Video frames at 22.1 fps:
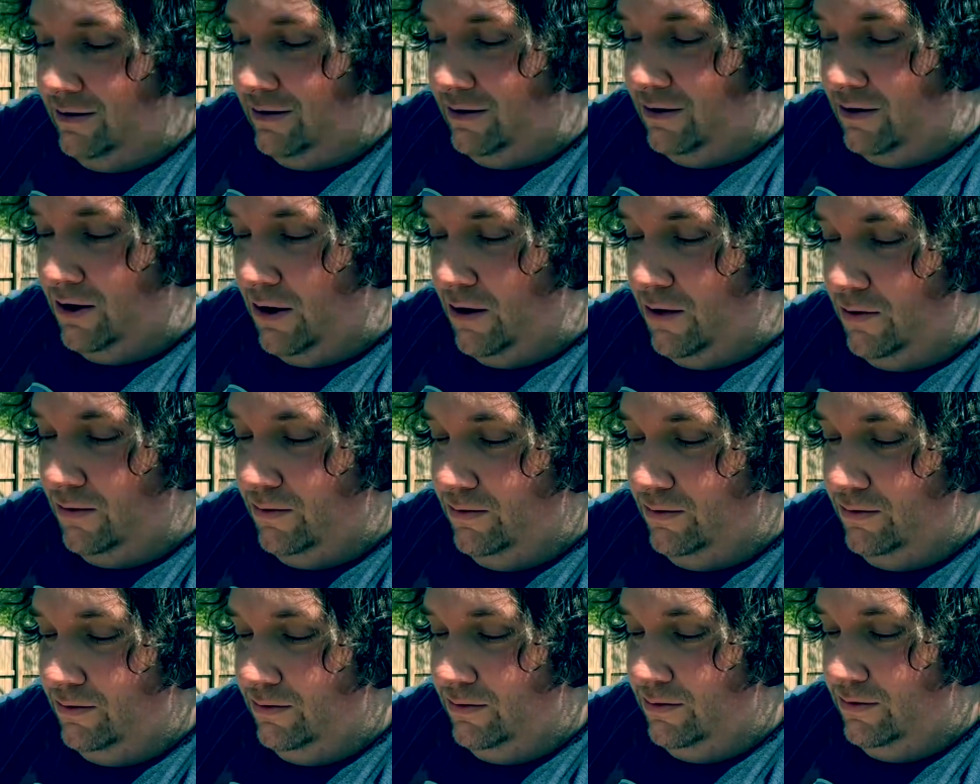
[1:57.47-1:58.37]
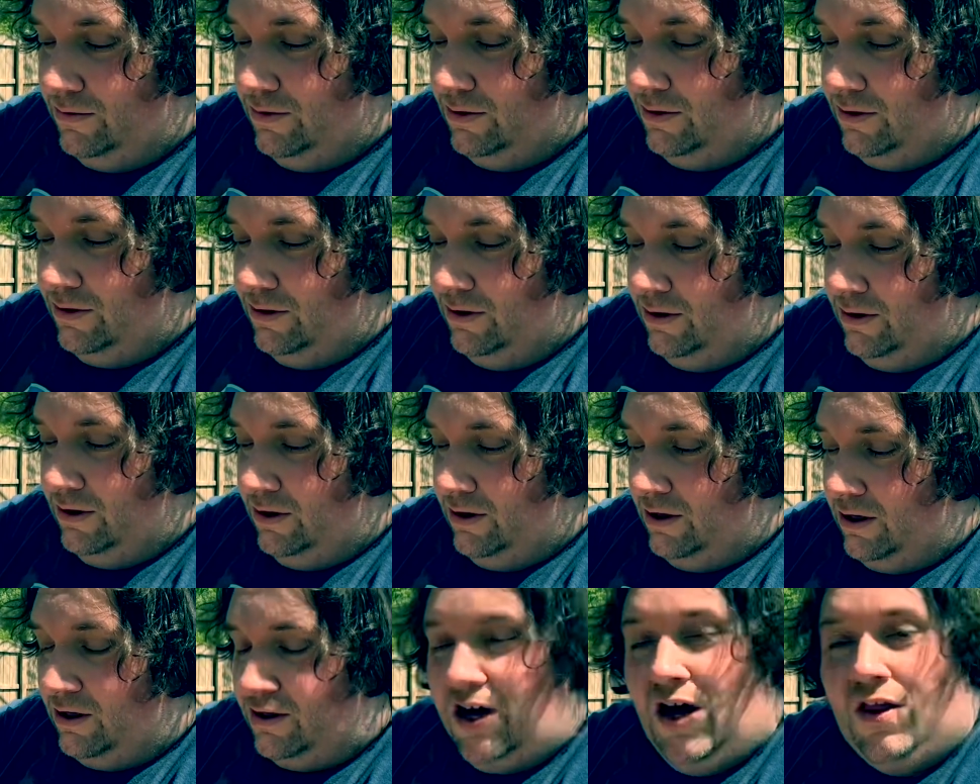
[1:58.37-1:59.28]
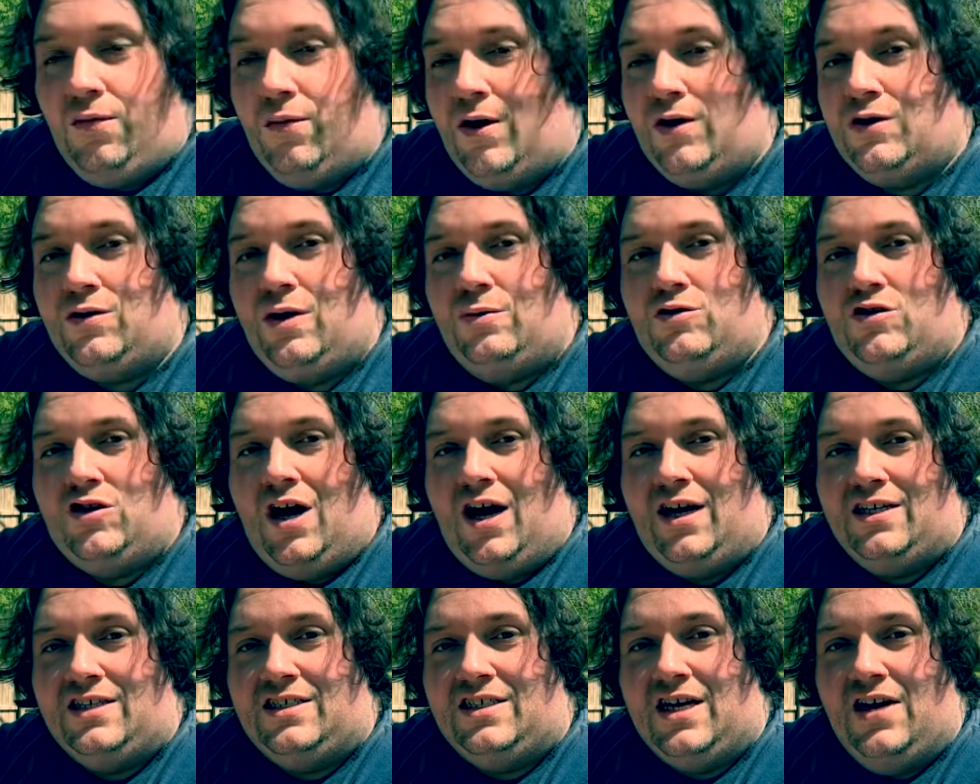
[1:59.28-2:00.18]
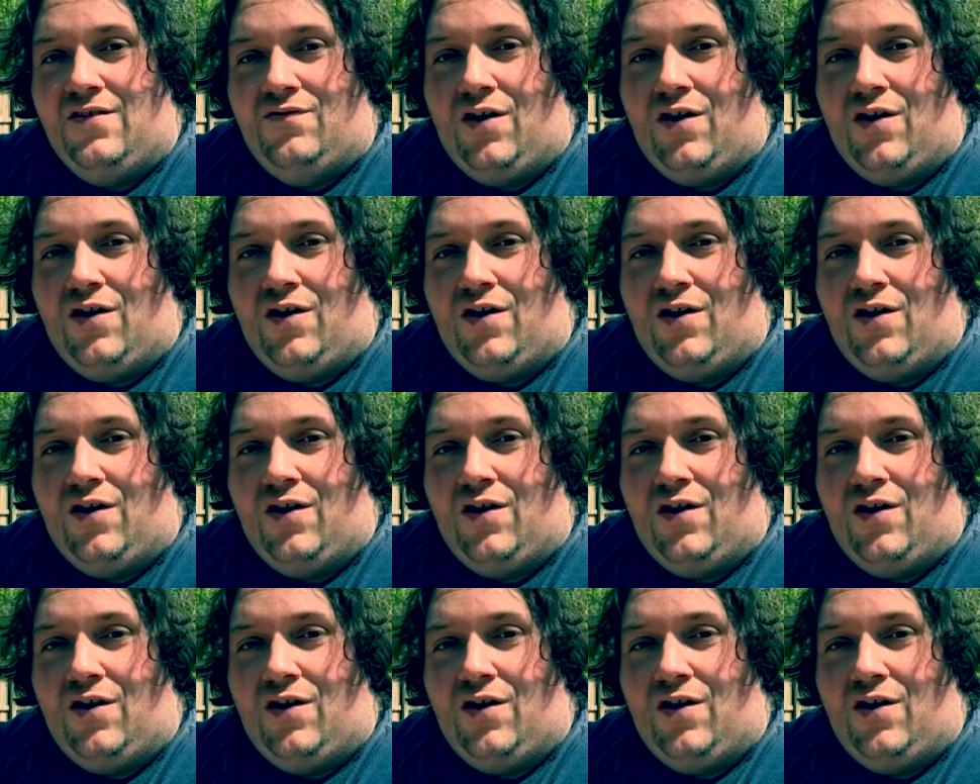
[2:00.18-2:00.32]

You know, in other words, what I'm trying to say,